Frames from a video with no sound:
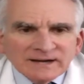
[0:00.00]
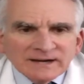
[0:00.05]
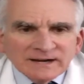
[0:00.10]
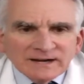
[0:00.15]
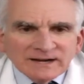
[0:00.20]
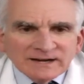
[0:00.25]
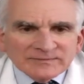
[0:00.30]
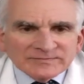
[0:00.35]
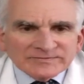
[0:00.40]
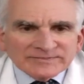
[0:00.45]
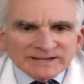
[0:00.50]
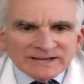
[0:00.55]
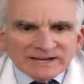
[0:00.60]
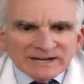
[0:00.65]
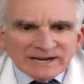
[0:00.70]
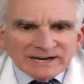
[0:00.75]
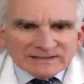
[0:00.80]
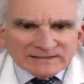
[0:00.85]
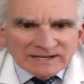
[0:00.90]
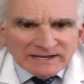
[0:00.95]

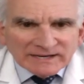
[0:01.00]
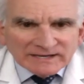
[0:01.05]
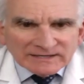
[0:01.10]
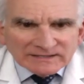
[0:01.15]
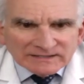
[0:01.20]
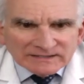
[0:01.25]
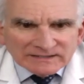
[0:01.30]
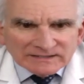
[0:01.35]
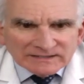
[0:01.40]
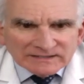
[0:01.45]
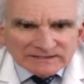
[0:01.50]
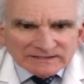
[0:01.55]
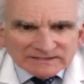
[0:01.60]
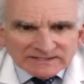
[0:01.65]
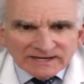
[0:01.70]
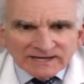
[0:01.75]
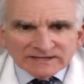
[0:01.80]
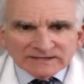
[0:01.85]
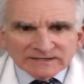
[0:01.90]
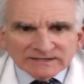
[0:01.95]
I like
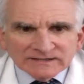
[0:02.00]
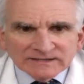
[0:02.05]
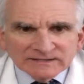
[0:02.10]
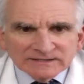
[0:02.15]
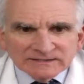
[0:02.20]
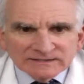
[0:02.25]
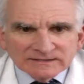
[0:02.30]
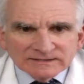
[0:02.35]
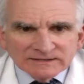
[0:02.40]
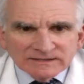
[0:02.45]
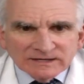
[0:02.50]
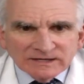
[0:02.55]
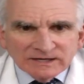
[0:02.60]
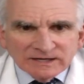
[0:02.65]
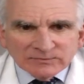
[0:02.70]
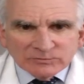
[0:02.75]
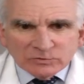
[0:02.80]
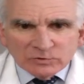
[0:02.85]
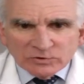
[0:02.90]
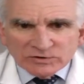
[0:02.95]
tanning.
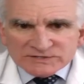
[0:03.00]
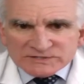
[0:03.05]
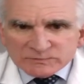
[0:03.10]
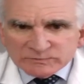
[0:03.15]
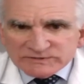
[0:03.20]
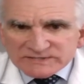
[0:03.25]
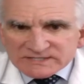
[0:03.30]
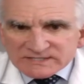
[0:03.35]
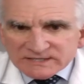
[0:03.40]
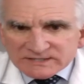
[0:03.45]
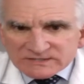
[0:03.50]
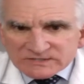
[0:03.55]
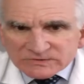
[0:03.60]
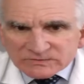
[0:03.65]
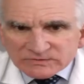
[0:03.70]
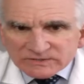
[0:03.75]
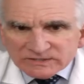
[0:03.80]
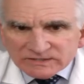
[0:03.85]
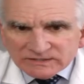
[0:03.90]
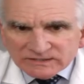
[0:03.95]
Of course, with
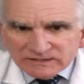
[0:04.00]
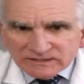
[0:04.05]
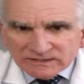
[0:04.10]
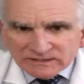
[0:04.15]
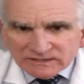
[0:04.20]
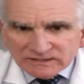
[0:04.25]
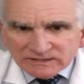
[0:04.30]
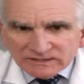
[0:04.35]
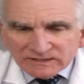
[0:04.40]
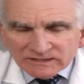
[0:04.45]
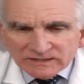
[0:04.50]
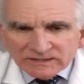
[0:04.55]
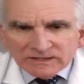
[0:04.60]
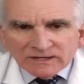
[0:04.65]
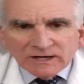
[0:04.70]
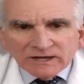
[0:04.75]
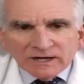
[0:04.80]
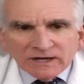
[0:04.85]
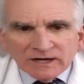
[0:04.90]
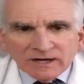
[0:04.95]
sunscreen,
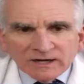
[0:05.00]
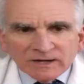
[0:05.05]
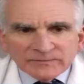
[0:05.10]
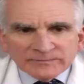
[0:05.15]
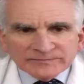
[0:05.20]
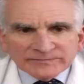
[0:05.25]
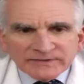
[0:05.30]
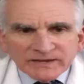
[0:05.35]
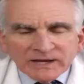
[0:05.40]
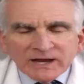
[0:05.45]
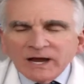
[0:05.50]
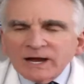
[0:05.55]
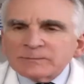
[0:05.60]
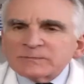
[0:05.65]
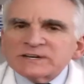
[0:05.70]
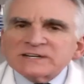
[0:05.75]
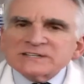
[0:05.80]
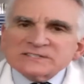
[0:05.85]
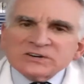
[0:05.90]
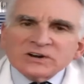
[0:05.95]
I'm
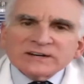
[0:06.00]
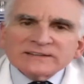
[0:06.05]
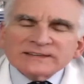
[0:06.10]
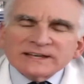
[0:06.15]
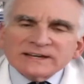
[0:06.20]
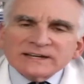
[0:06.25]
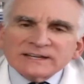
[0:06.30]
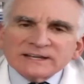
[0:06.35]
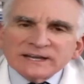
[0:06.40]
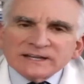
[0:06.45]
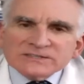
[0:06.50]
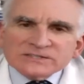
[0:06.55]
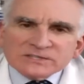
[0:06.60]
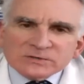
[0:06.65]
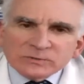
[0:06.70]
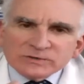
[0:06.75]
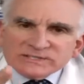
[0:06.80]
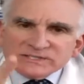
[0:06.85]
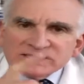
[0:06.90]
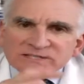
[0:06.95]
going to start that again
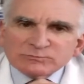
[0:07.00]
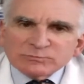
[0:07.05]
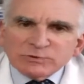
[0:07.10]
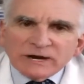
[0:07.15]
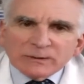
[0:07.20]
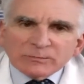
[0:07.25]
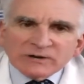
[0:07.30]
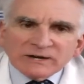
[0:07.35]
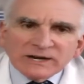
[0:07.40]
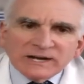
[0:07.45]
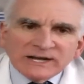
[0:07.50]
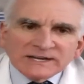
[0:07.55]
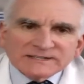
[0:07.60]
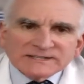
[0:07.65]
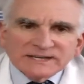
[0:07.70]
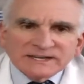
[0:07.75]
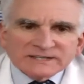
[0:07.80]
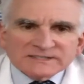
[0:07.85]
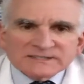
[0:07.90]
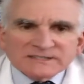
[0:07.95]
so it's in proper
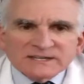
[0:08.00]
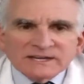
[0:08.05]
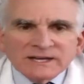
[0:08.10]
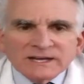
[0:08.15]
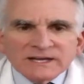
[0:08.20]
context.